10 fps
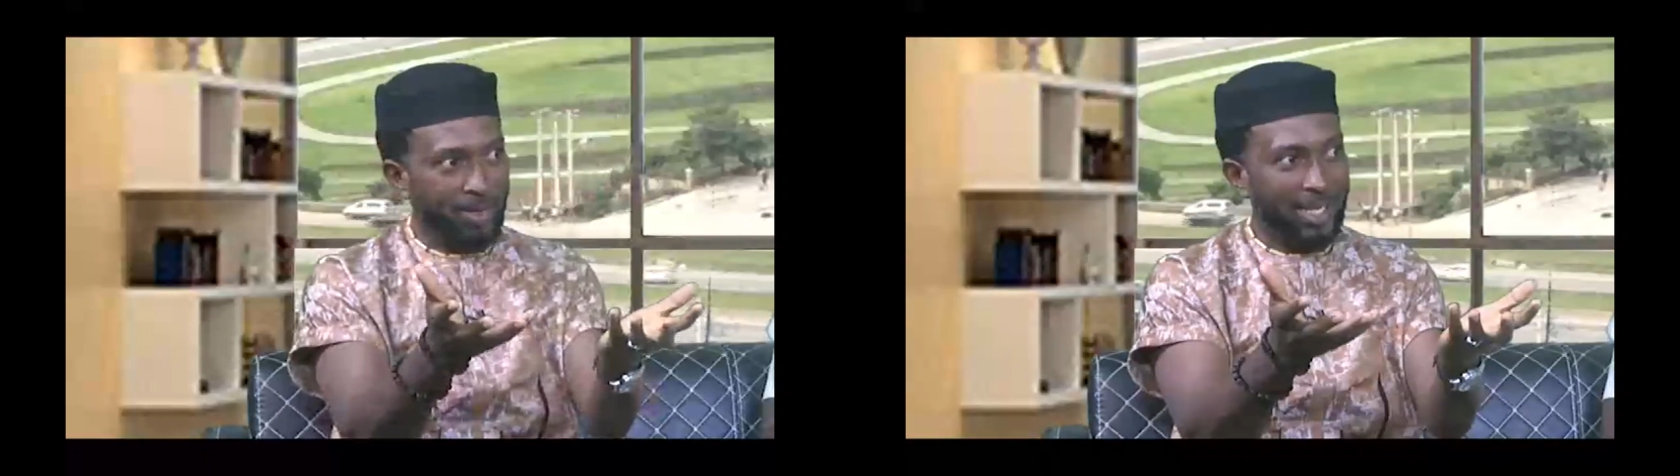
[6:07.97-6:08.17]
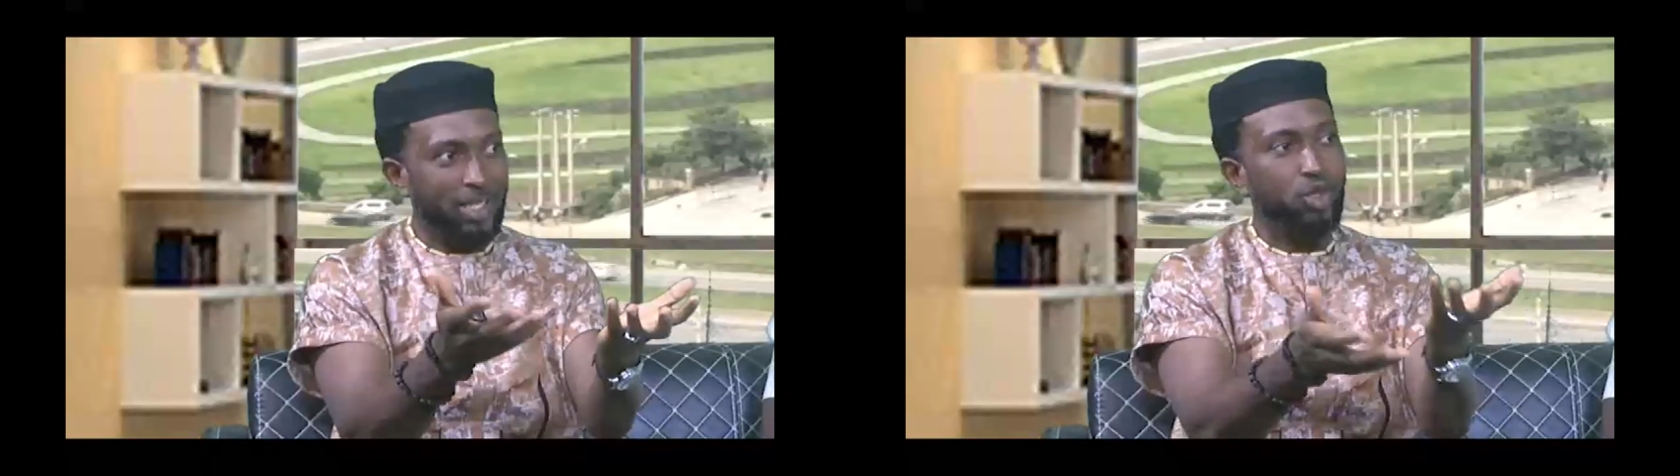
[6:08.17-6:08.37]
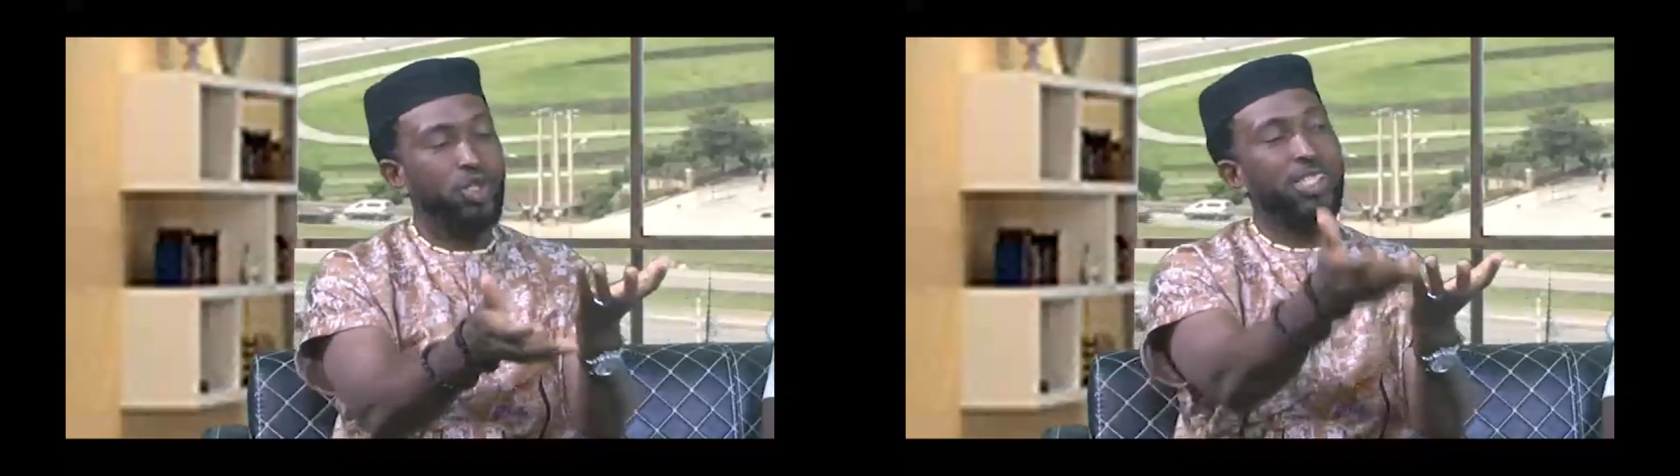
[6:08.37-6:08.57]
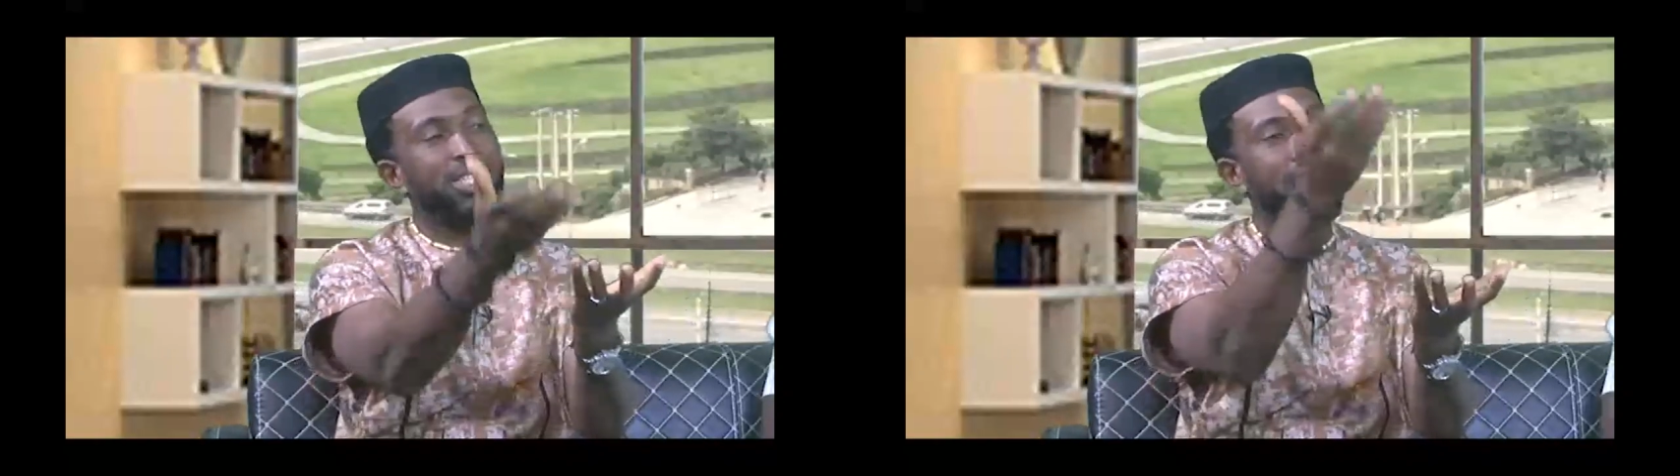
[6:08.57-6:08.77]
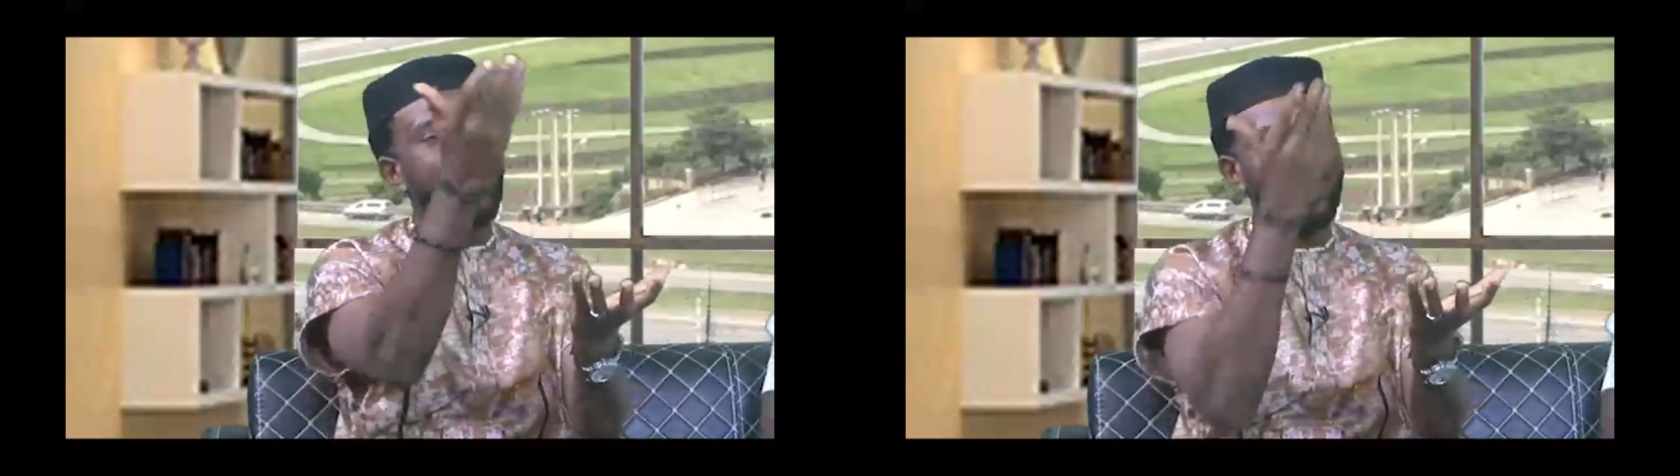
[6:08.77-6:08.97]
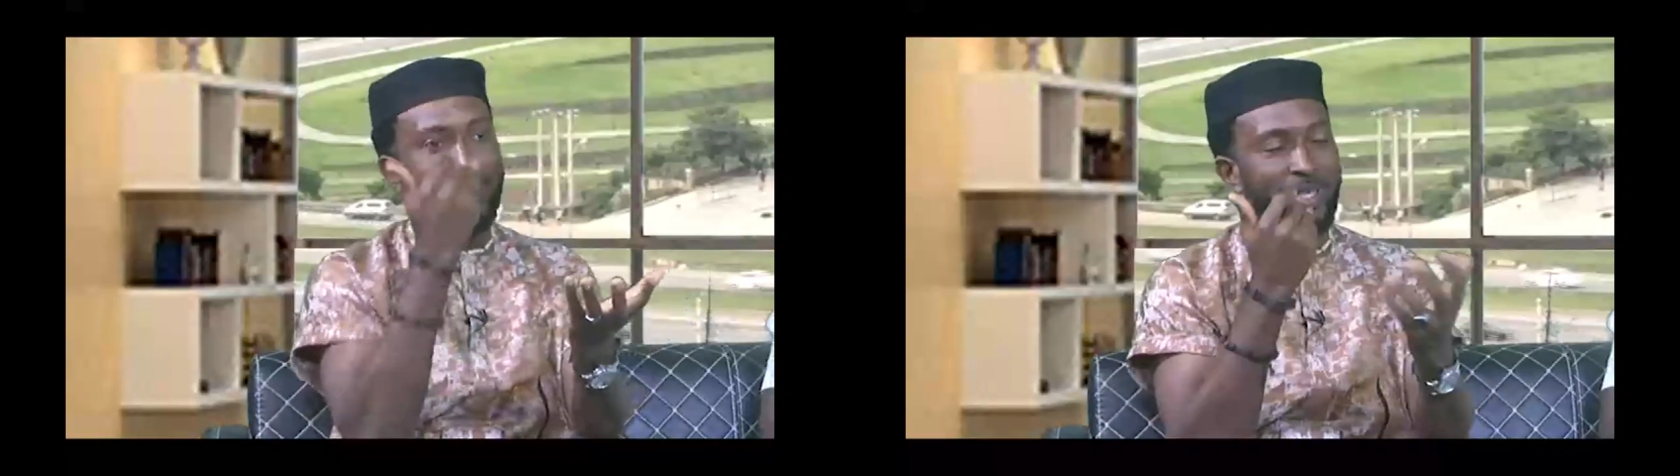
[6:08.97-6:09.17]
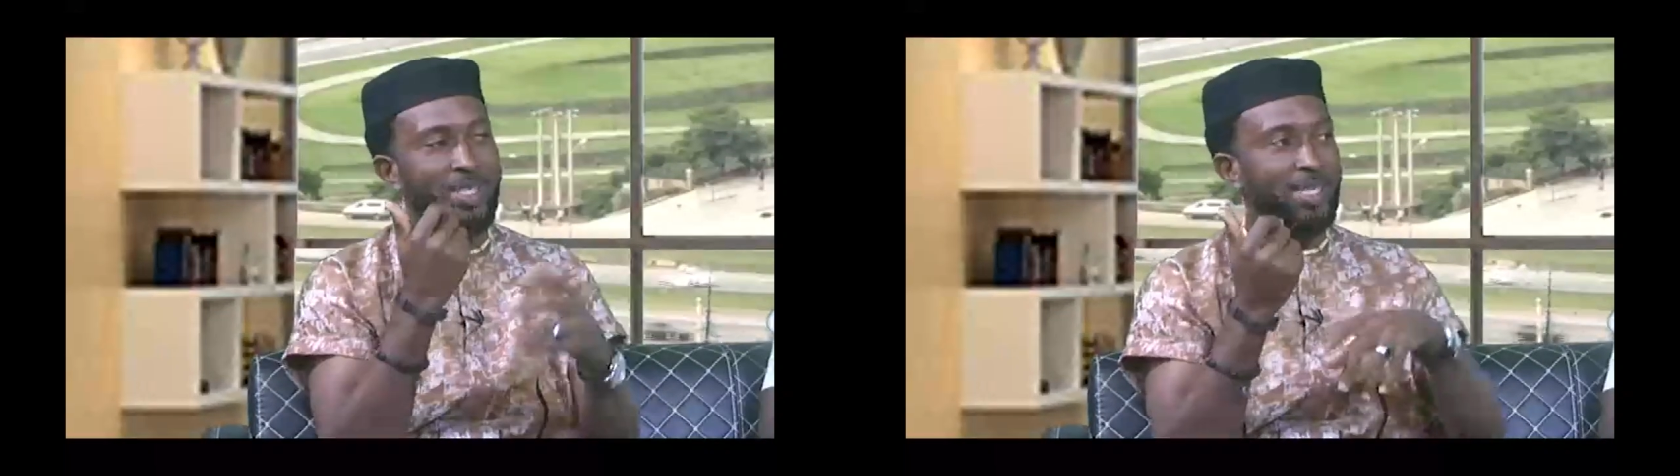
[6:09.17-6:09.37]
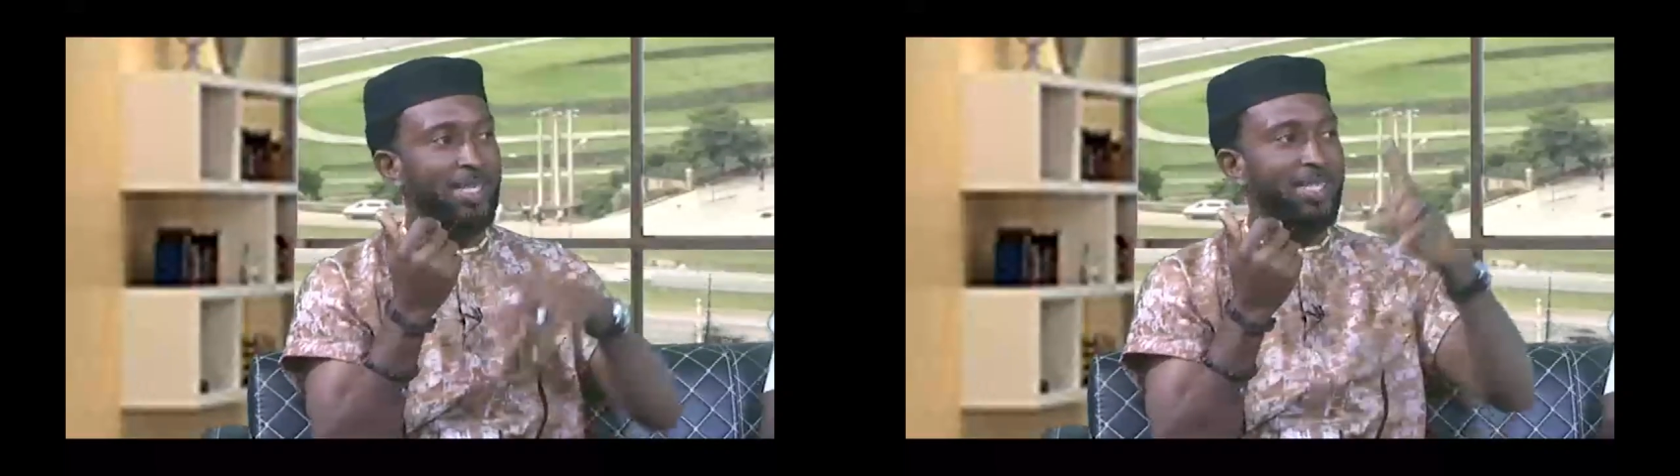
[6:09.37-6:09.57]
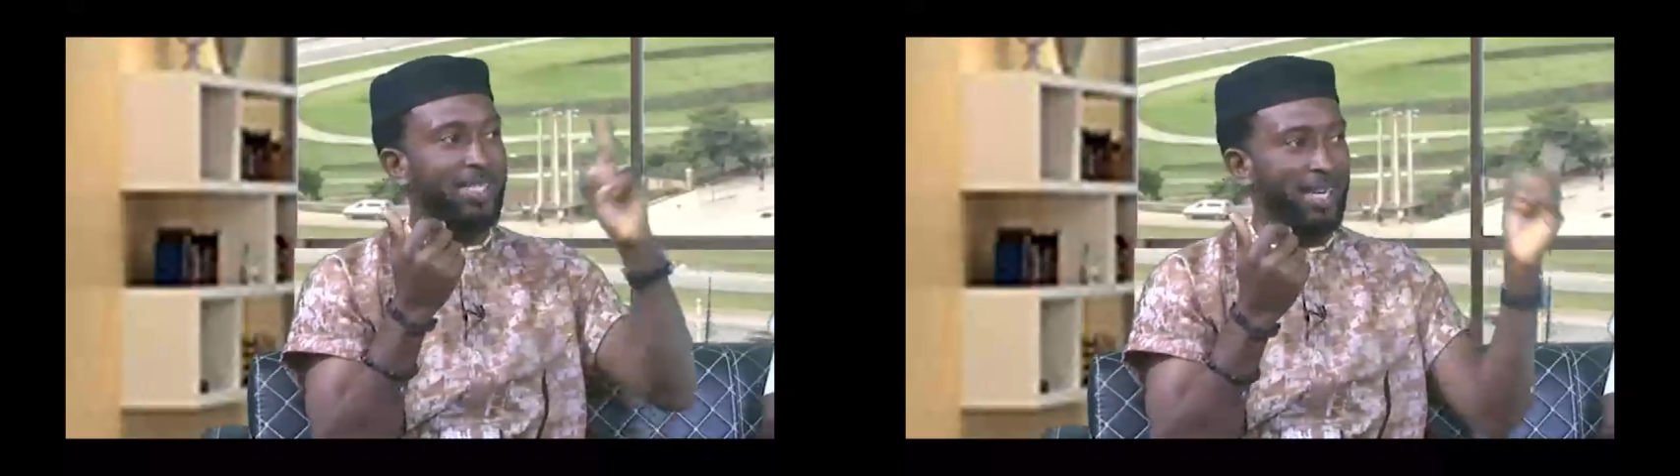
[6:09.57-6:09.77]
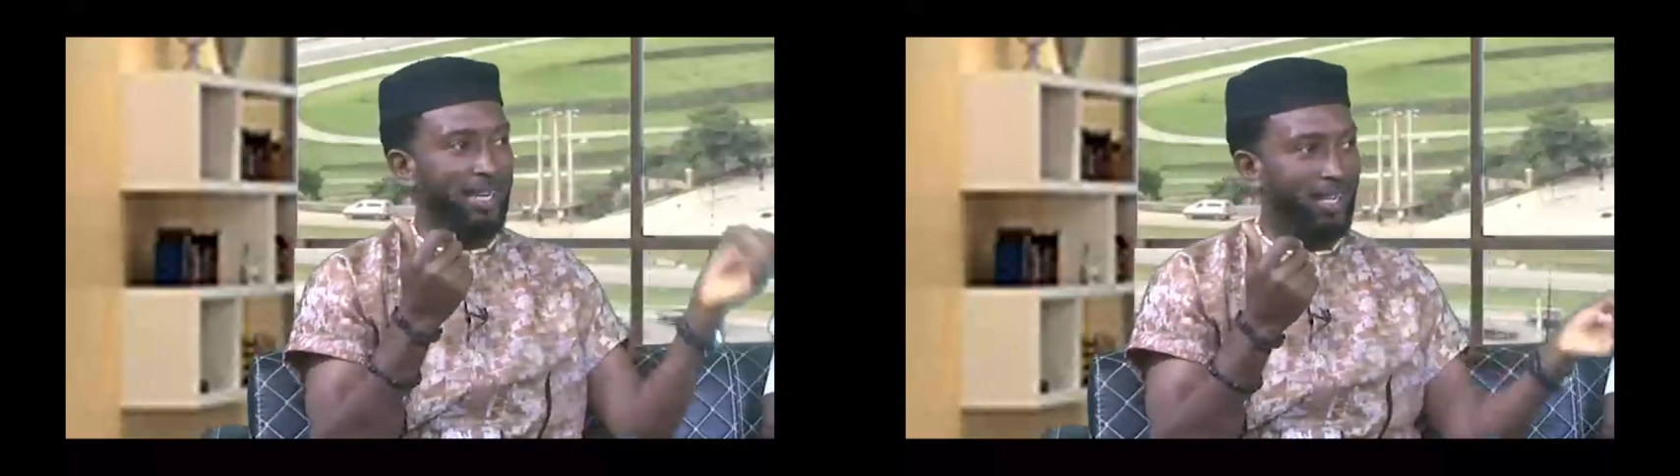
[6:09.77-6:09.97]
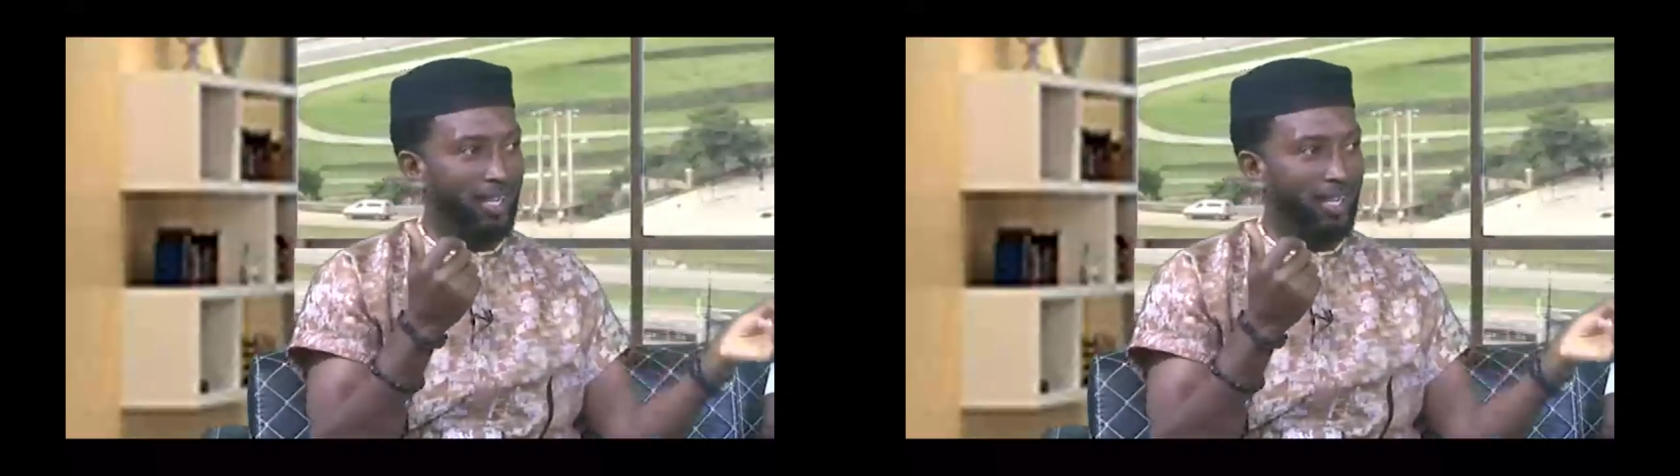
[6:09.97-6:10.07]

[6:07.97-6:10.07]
that's also saying the same thing that the teacher